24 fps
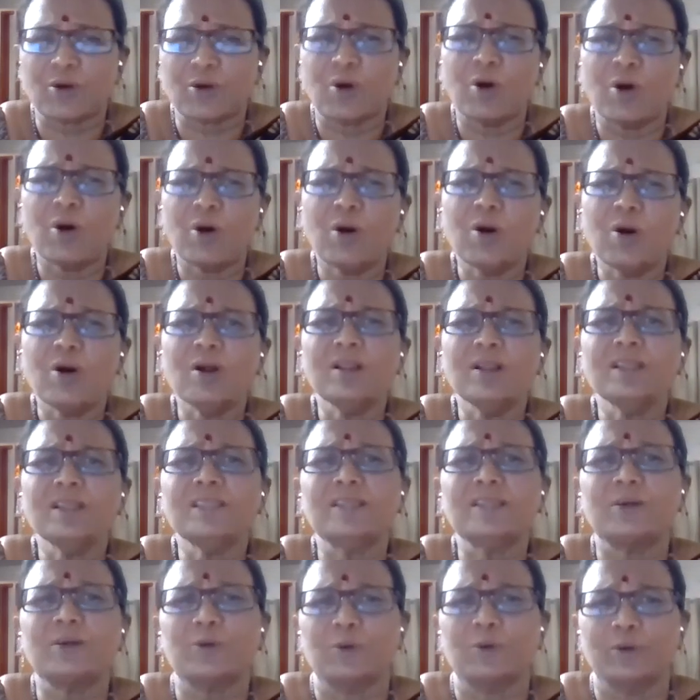All
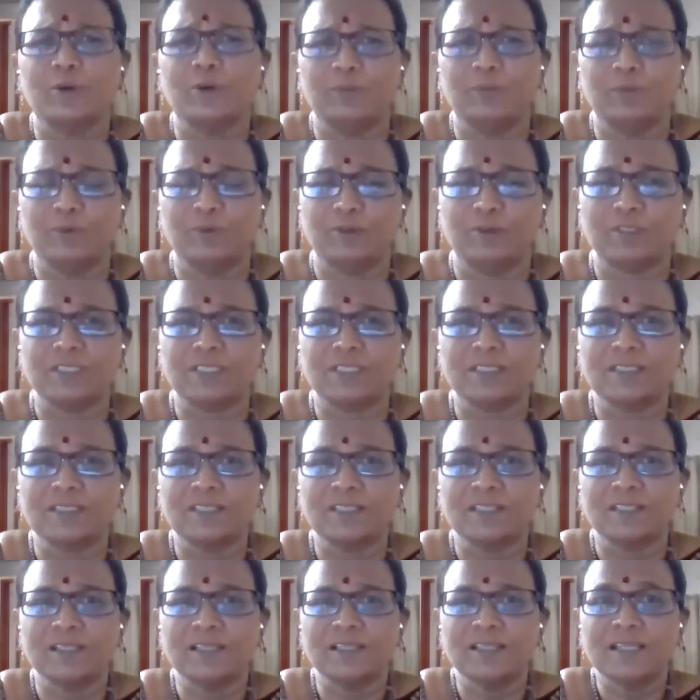the good books,
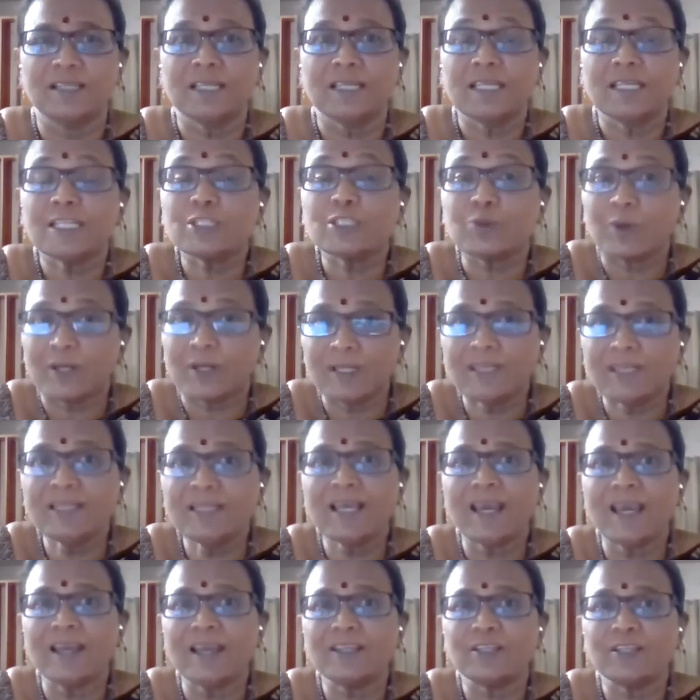it's only
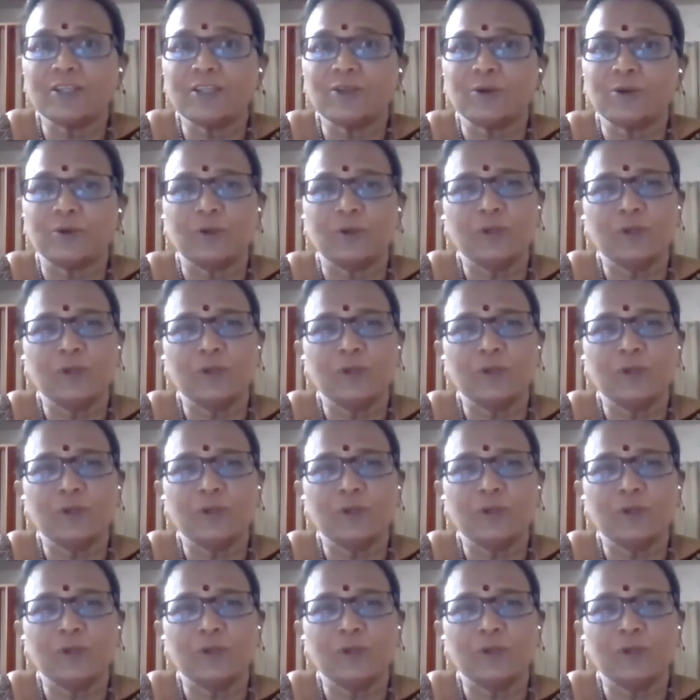the attitude.